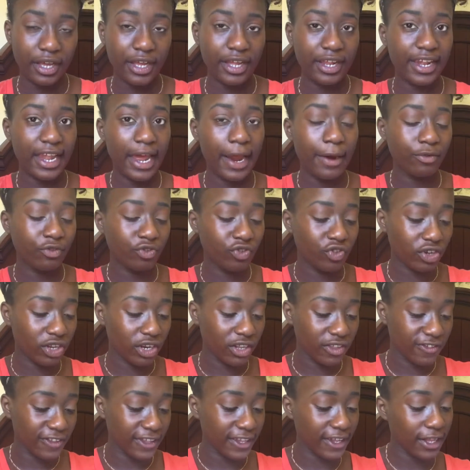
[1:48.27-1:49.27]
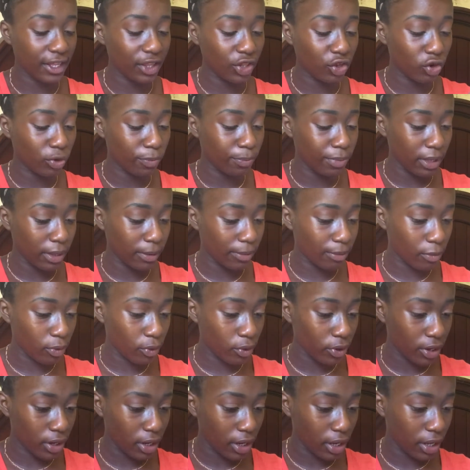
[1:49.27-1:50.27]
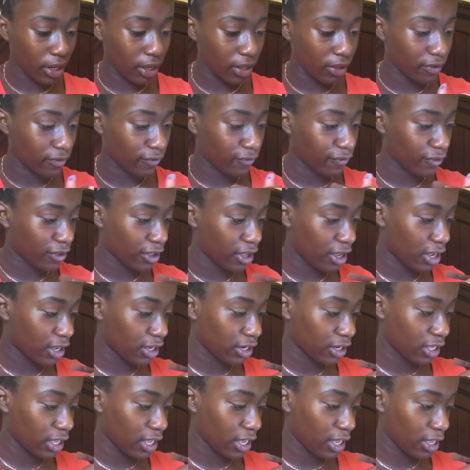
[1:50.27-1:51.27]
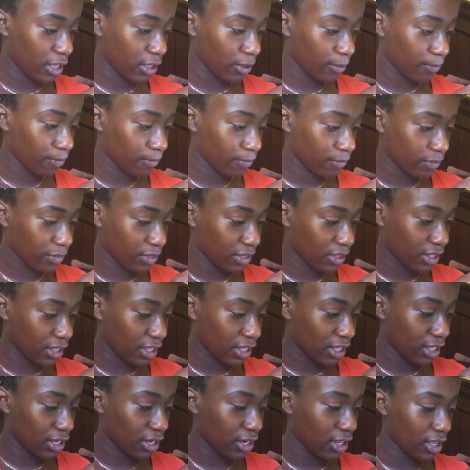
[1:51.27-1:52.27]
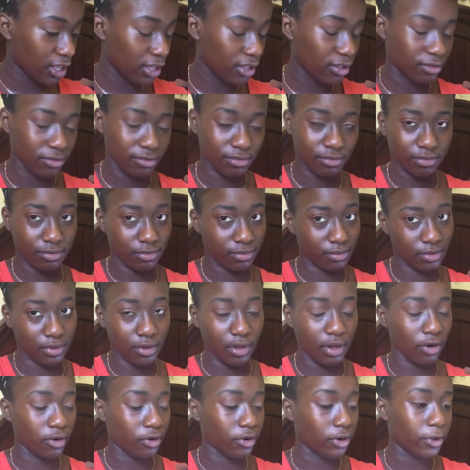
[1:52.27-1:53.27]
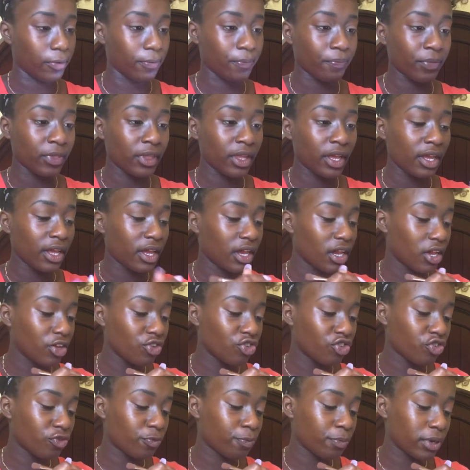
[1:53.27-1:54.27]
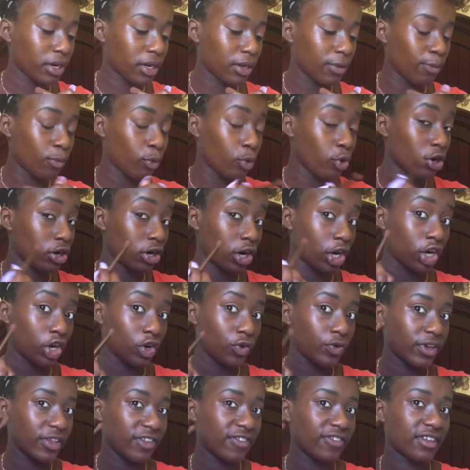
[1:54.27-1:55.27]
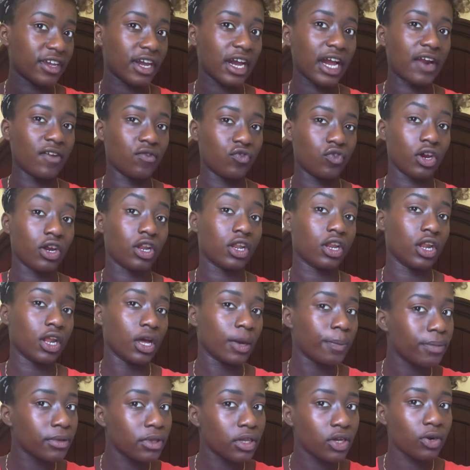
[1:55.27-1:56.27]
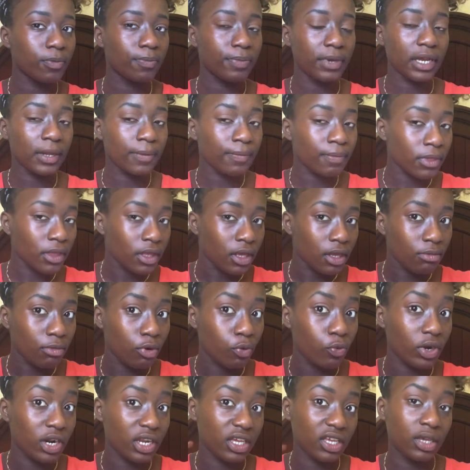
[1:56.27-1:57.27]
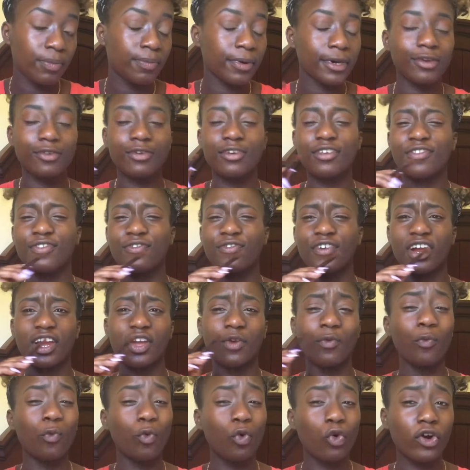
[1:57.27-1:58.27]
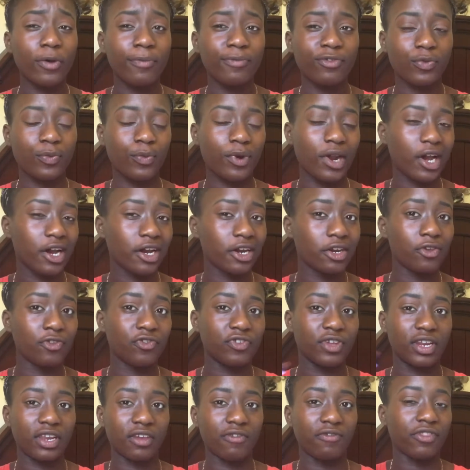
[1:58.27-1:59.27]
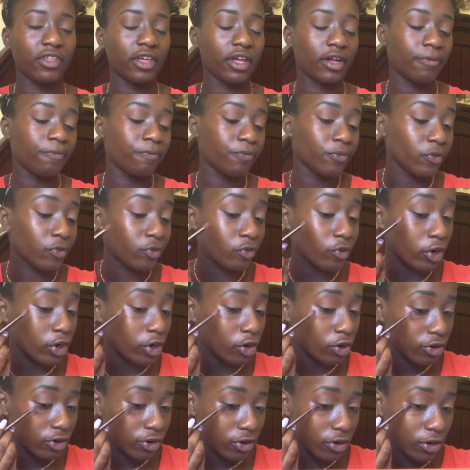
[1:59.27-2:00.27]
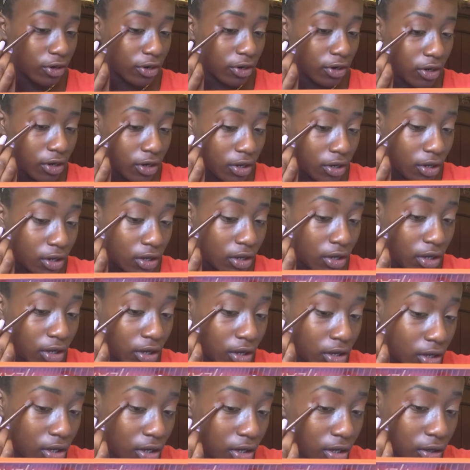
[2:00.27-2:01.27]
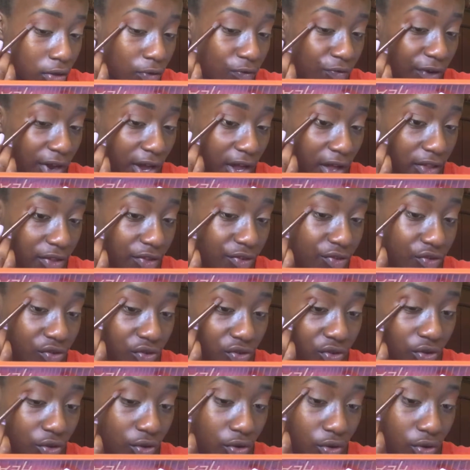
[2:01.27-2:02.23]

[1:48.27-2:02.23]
And now we're just gonna take a little bit more of Kanye, I don't know, and just put it more in our crease to kind of darken it up a little bit. We want to keep our crease very warm, so we're not gonna use any of the darker reds.